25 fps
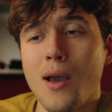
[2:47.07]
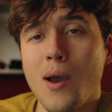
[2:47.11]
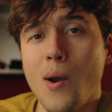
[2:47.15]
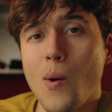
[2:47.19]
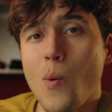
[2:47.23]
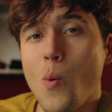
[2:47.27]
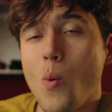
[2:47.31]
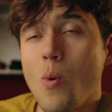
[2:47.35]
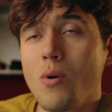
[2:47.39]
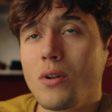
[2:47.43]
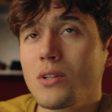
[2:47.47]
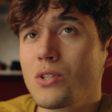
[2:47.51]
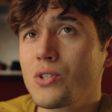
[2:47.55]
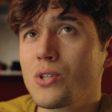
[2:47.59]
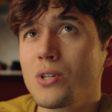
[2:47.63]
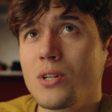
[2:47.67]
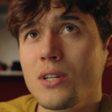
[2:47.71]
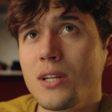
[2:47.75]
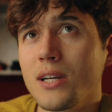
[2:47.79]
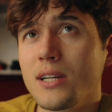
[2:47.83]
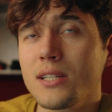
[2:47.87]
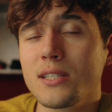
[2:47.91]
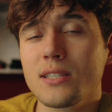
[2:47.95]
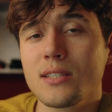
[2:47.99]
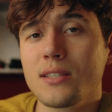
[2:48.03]
What should
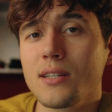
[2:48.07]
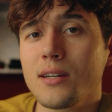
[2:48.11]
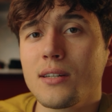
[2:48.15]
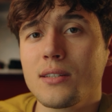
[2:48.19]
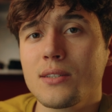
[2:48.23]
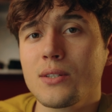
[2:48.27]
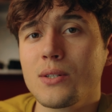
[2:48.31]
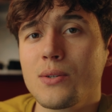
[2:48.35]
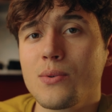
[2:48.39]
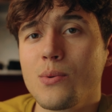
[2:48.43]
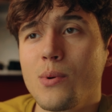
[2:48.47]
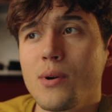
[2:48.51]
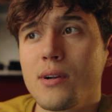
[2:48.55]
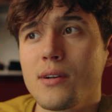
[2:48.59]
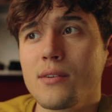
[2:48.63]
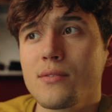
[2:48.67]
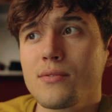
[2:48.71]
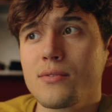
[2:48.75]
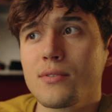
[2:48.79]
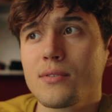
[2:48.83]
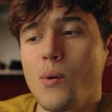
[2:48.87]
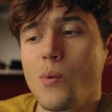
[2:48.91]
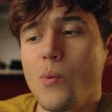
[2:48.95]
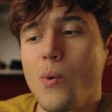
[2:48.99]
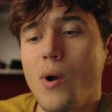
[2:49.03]
I start
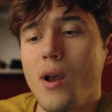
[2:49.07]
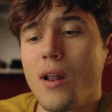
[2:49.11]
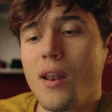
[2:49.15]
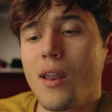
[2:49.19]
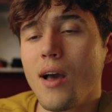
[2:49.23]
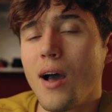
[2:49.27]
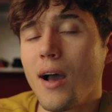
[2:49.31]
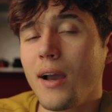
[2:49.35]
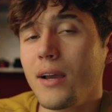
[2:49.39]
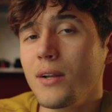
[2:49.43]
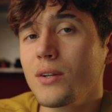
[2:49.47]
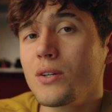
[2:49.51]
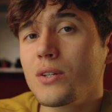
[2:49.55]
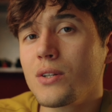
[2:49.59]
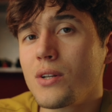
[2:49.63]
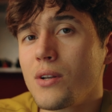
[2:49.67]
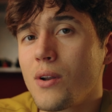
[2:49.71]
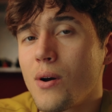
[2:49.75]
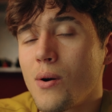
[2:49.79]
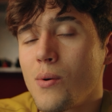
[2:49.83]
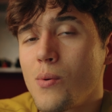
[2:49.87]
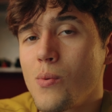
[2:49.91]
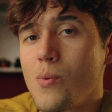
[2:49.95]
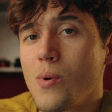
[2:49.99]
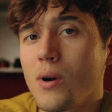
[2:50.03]
with? Well, I don't
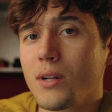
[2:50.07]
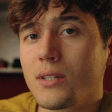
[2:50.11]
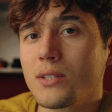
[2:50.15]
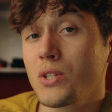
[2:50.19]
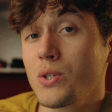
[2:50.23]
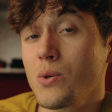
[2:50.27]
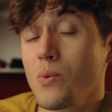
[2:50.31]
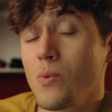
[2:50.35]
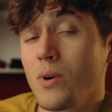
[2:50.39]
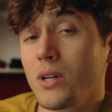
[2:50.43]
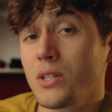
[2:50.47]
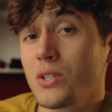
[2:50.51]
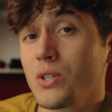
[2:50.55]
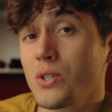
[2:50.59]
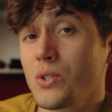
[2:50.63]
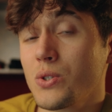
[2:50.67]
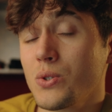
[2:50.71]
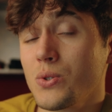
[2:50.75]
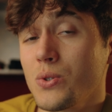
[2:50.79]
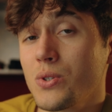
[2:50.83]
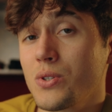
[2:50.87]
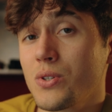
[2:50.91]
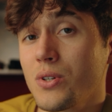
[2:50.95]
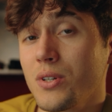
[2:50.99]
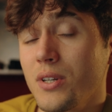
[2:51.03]
know what you want to
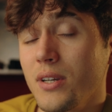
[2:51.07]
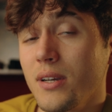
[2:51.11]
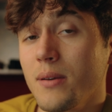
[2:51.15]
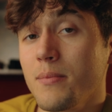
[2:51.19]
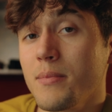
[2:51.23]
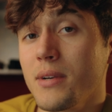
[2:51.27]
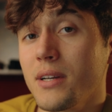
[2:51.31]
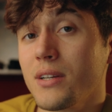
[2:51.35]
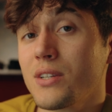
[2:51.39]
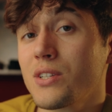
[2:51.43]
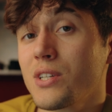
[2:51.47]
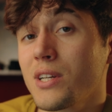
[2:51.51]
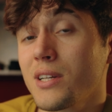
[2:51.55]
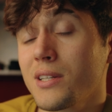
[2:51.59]
do to your image.